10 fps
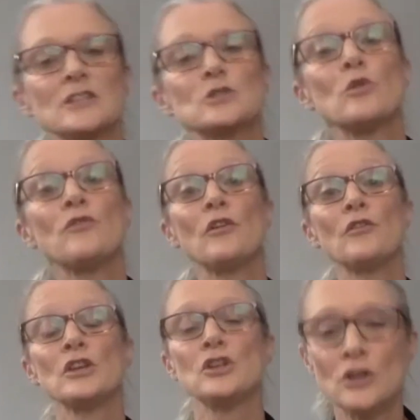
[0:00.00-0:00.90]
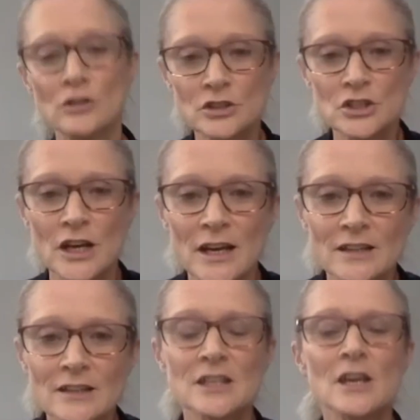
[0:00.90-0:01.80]
So for a young
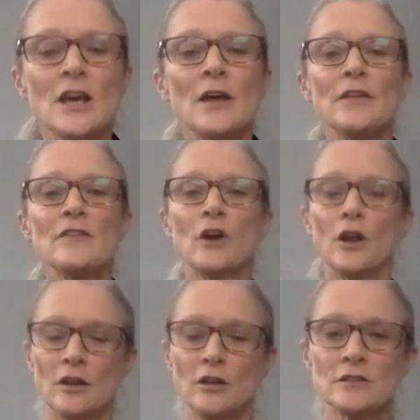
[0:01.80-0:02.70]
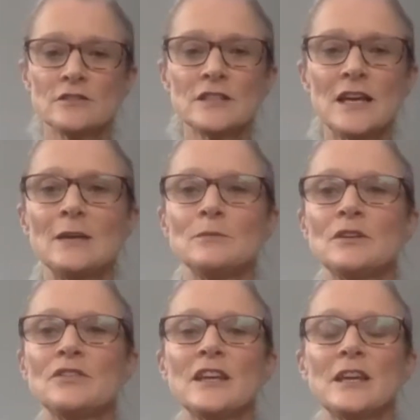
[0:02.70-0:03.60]
child, they've got lots of time to
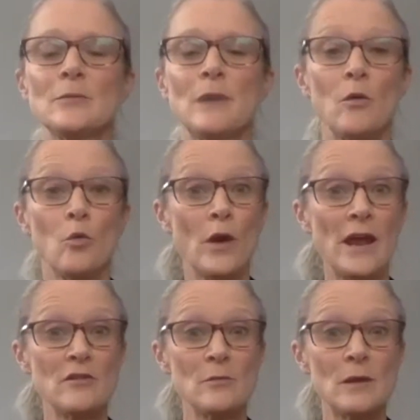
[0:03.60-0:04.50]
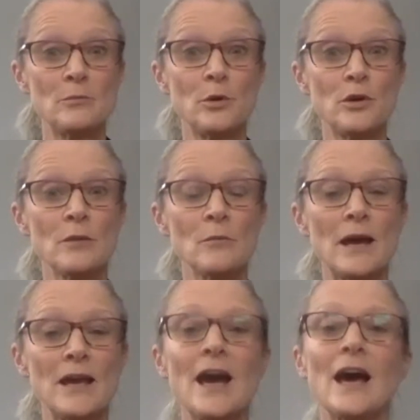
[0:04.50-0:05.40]
think about where am I putting
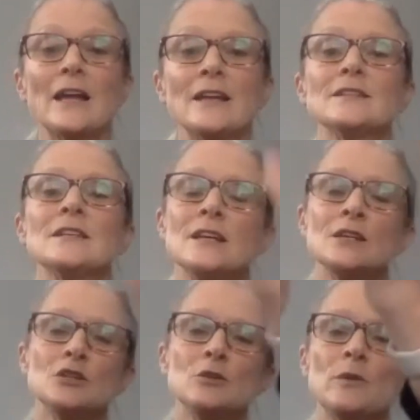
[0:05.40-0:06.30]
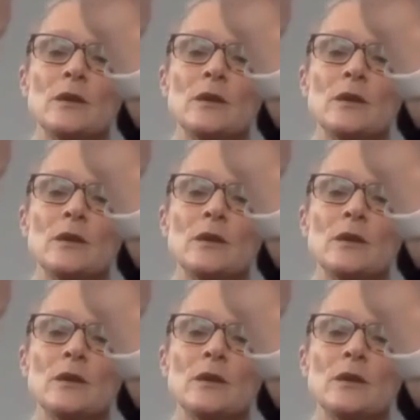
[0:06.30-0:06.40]
my hand to be